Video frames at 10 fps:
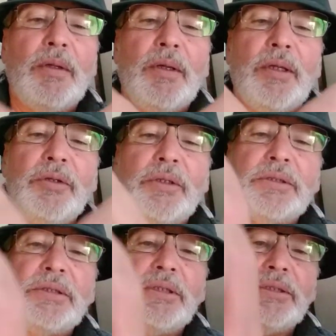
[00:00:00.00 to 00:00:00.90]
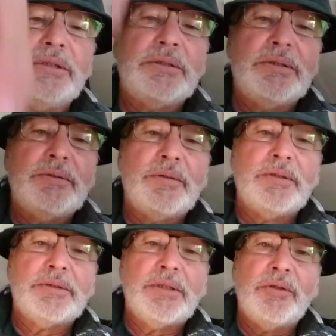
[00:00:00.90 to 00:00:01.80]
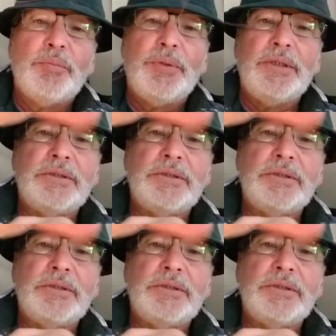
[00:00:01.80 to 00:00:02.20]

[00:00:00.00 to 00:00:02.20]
And you can see this other piece